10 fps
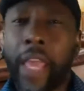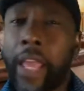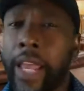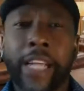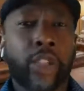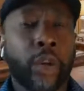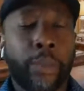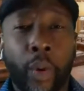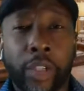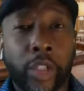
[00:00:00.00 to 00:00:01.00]
Got to the
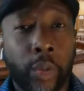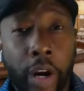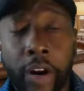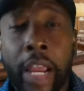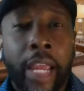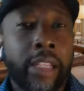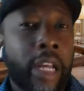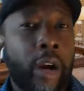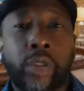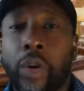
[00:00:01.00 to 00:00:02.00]
point to where he's
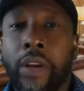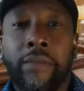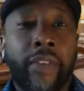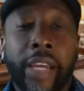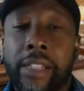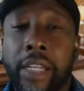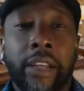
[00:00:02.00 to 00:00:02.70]
also investing,